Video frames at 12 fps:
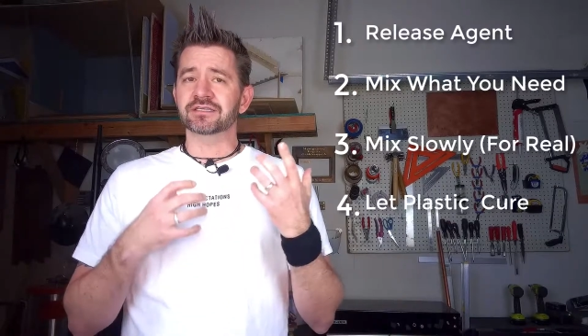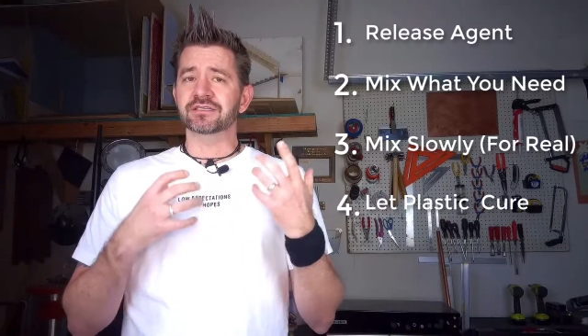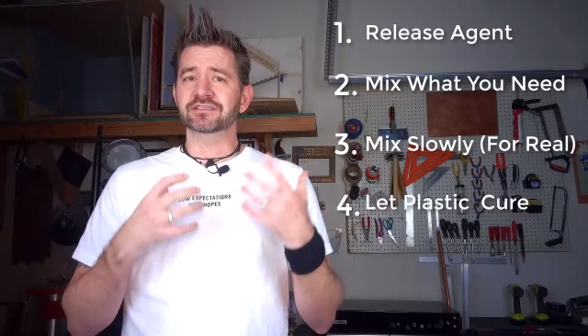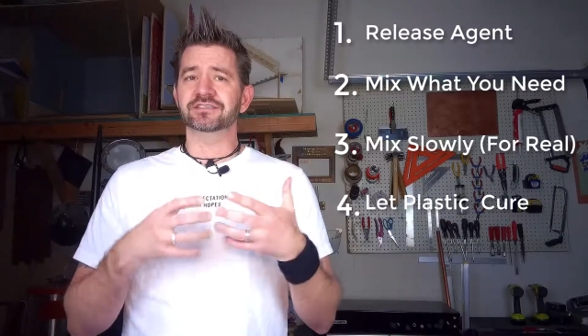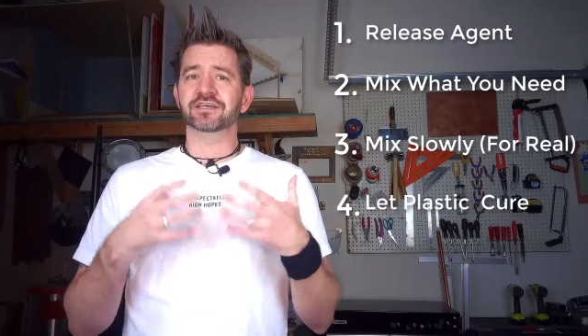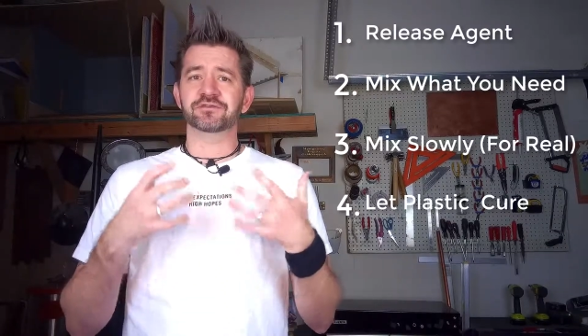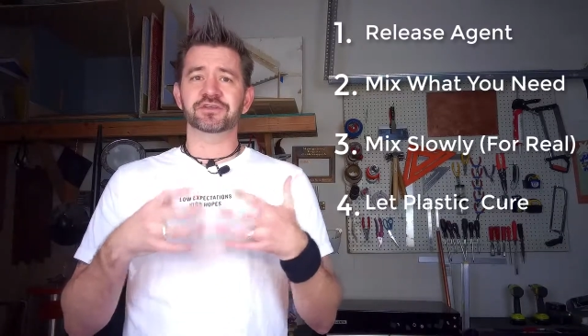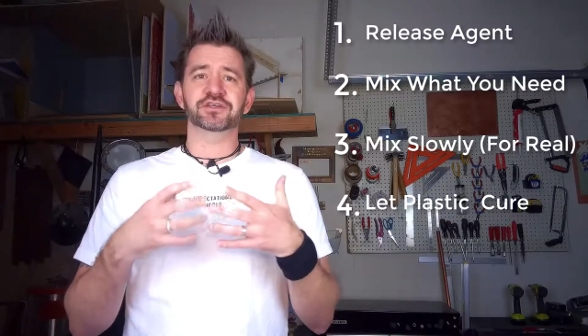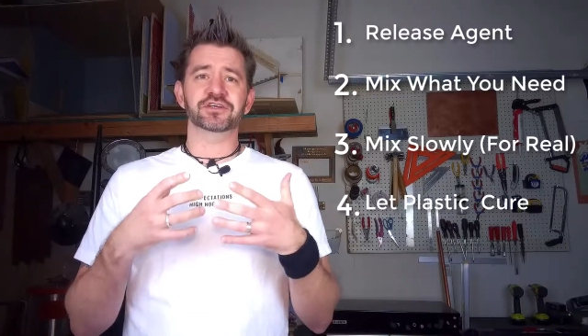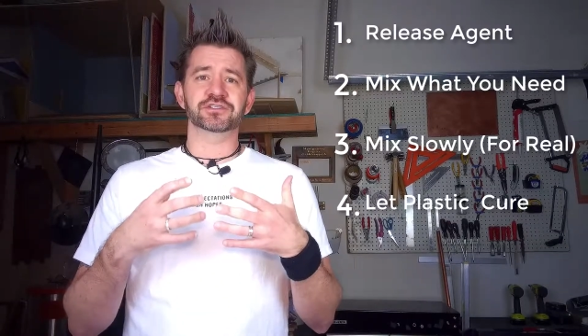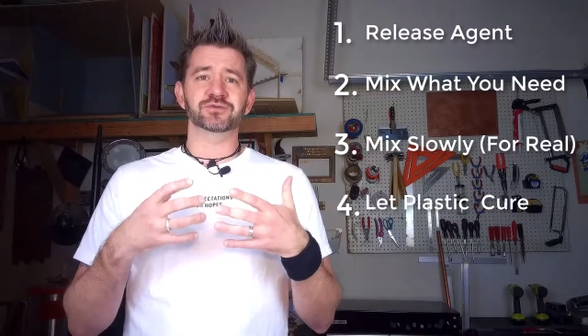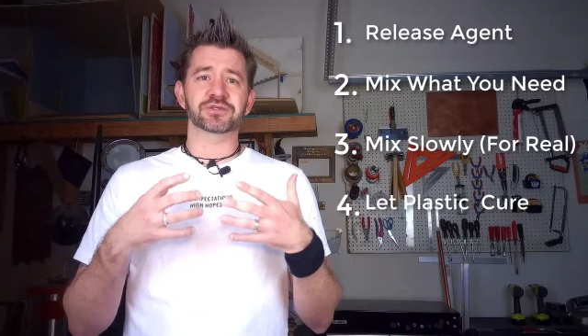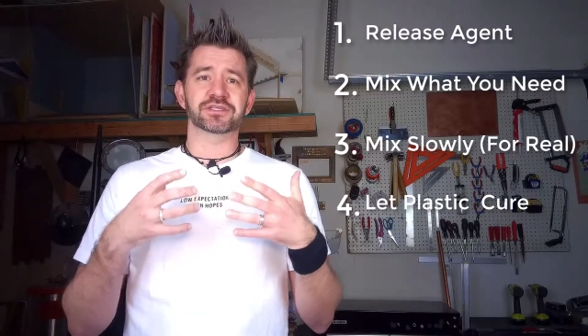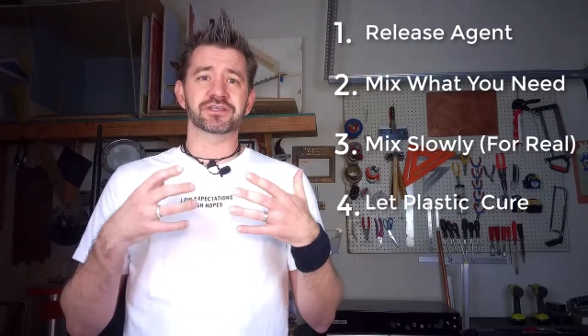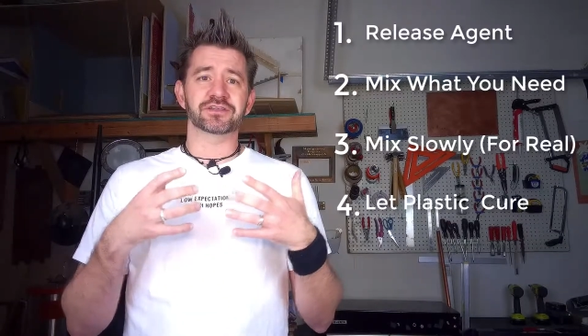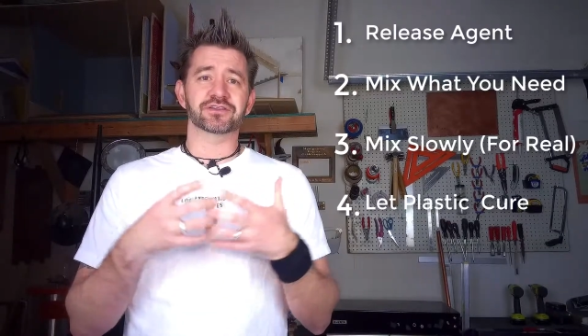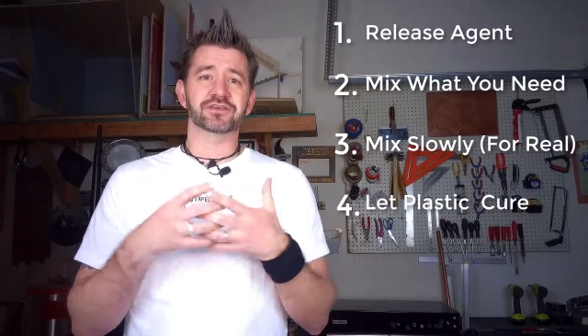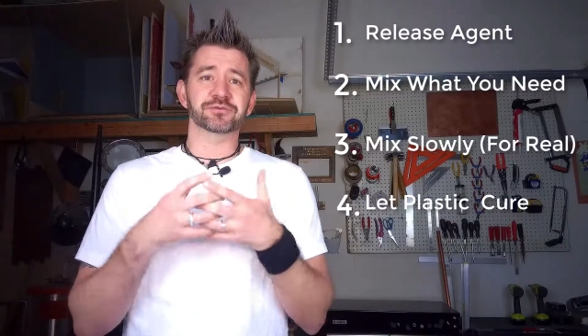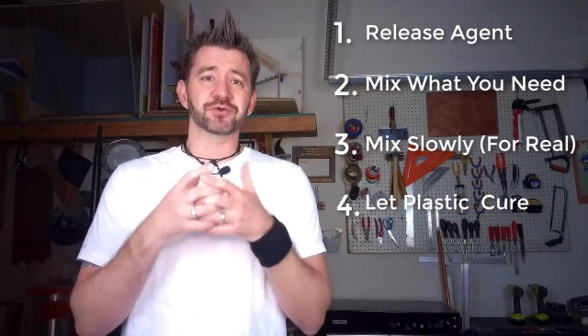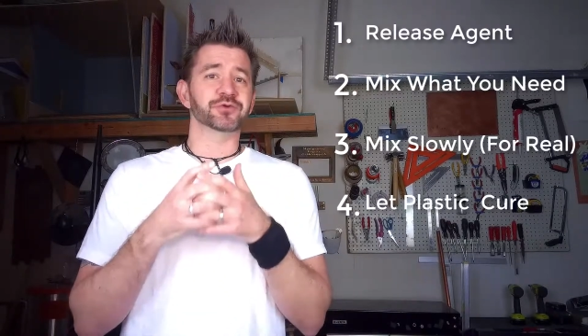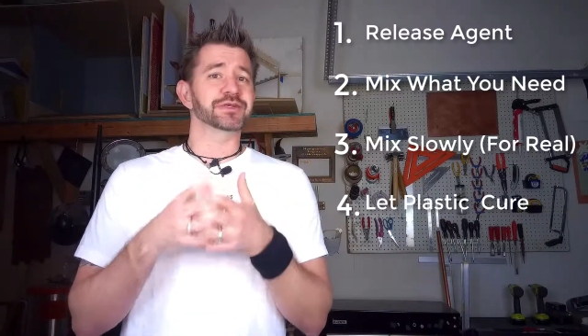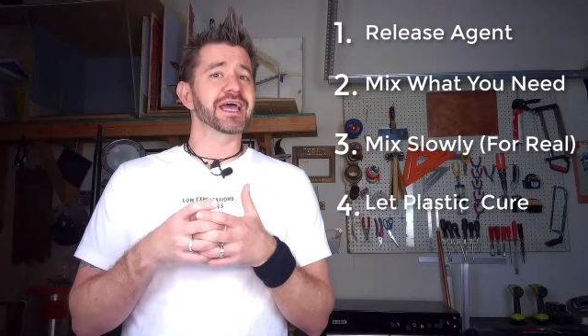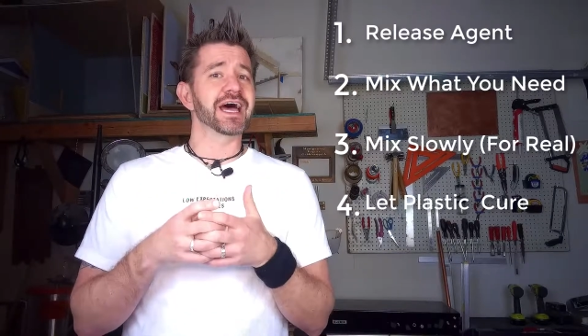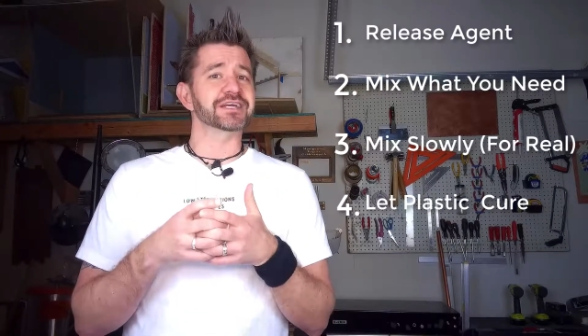this stuff cures with a thermal
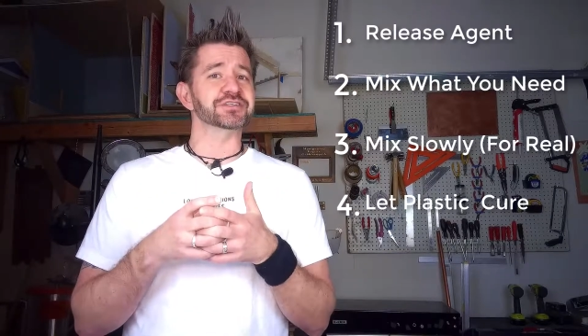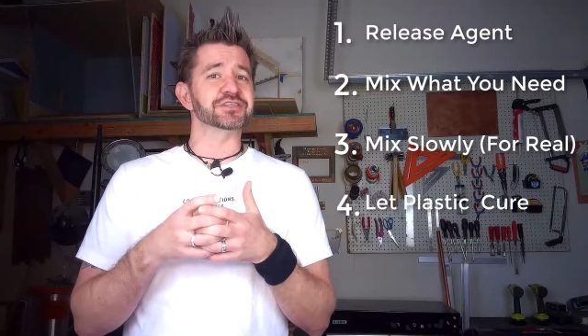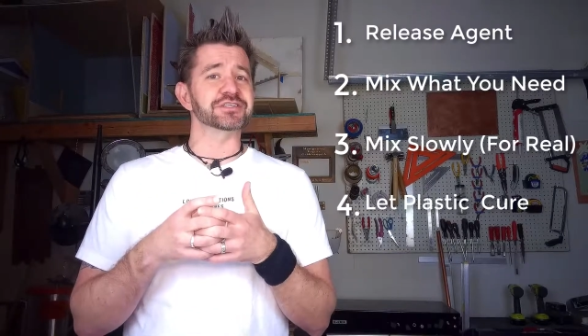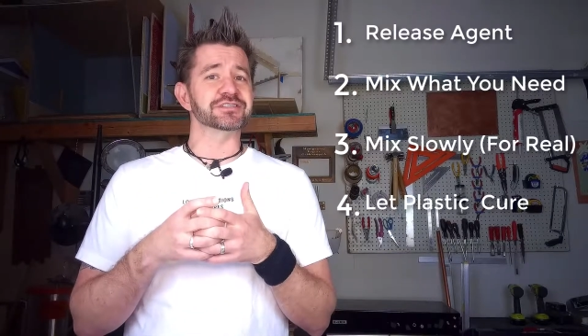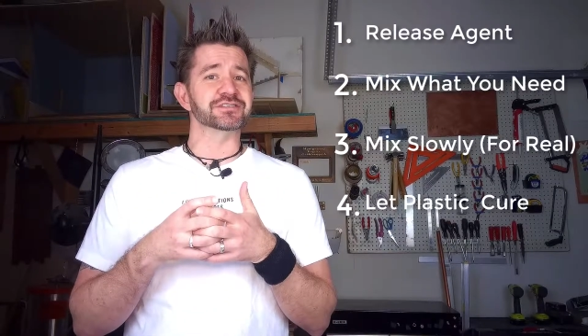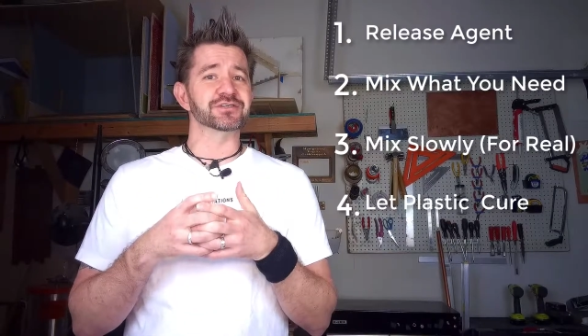reaction,